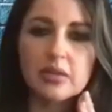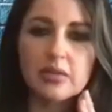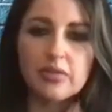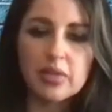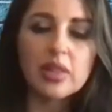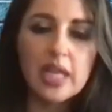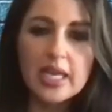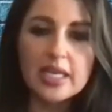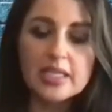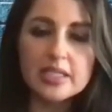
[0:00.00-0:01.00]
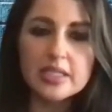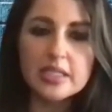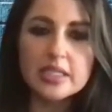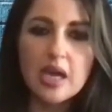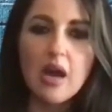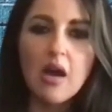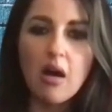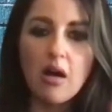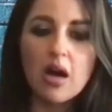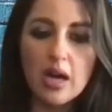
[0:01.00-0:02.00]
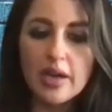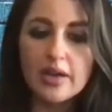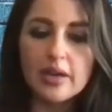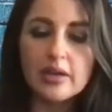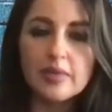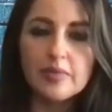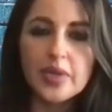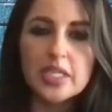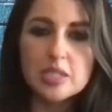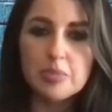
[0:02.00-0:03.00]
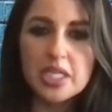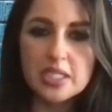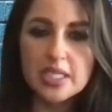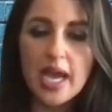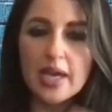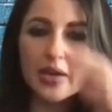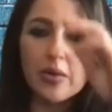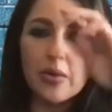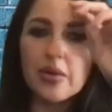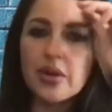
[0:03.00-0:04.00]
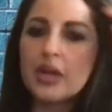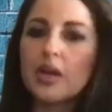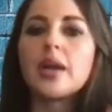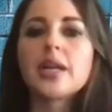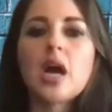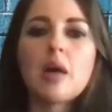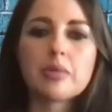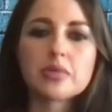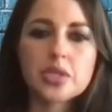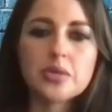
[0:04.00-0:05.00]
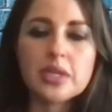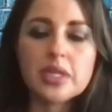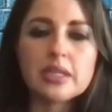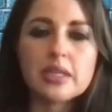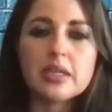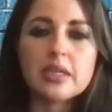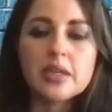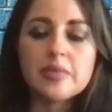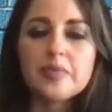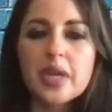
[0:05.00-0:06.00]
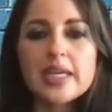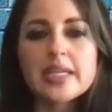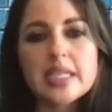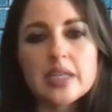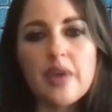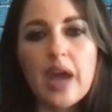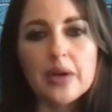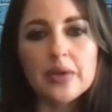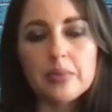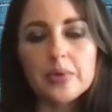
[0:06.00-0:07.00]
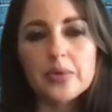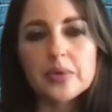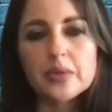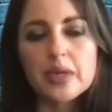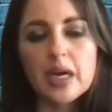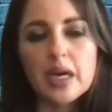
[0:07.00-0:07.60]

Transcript: lens on a spend category on an opportunity is invaluable right.